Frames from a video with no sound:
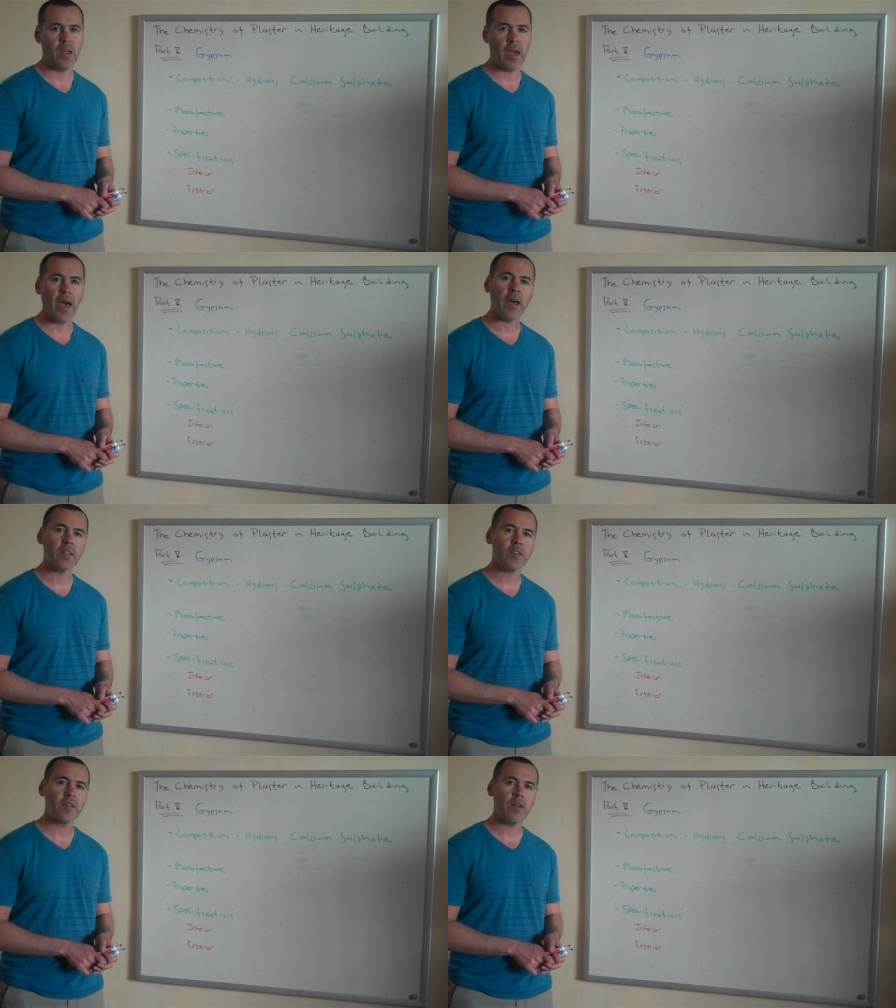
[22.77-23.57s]

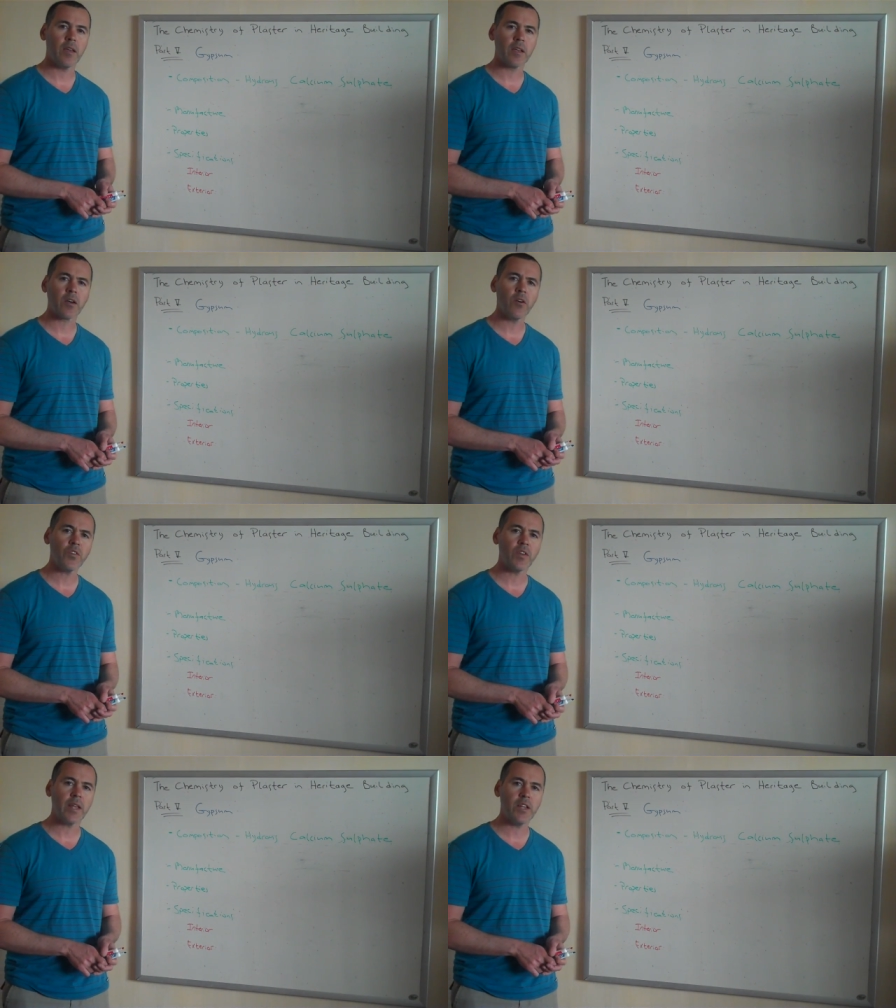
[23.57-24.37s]
and it occurs
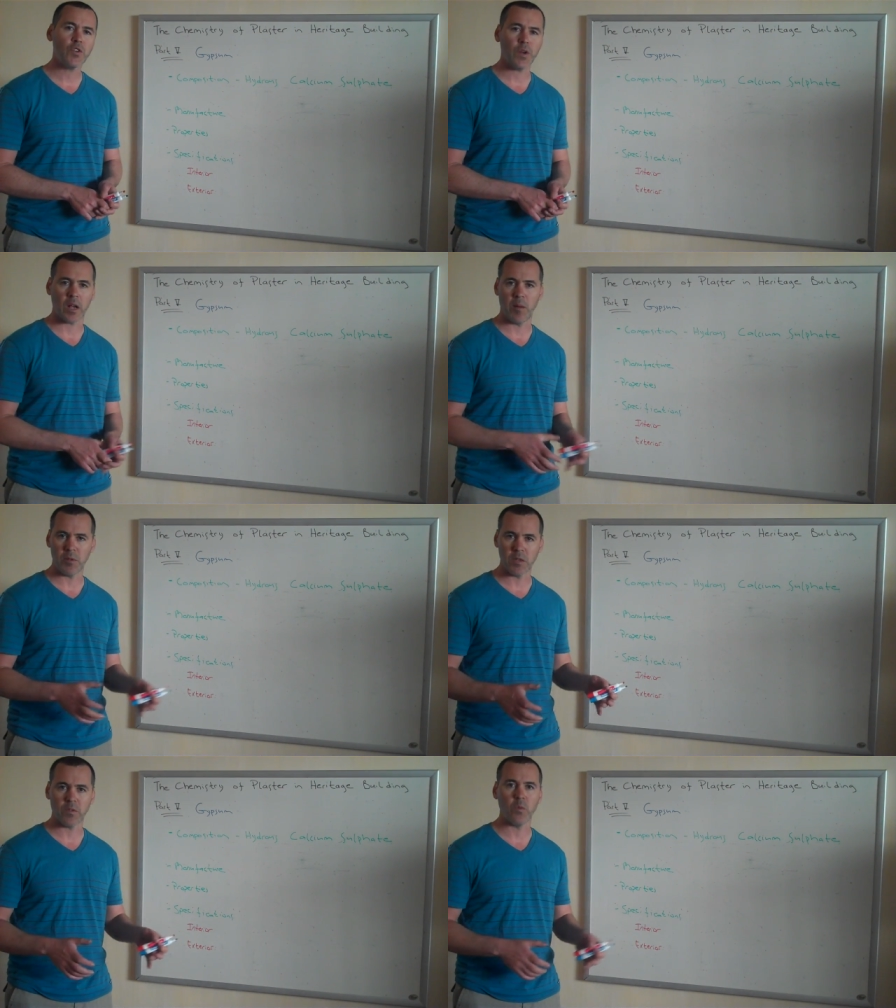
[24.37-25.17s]
in nature in a couple
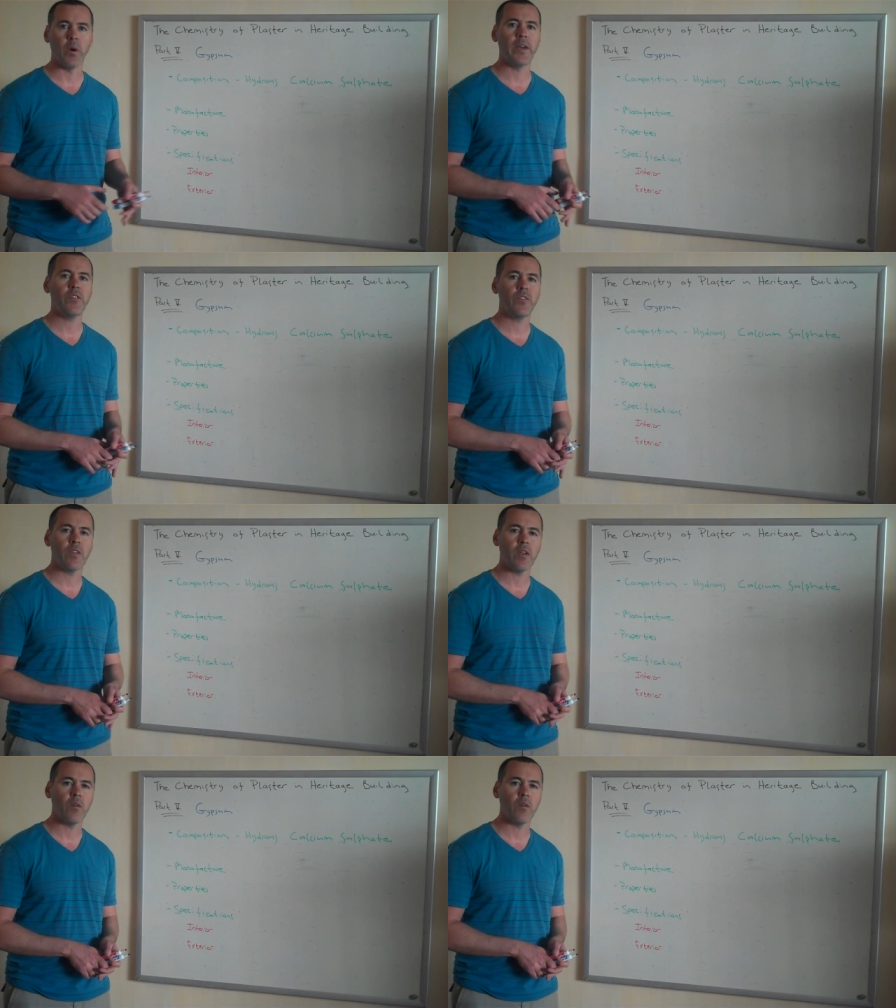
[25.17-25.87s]
of different ways.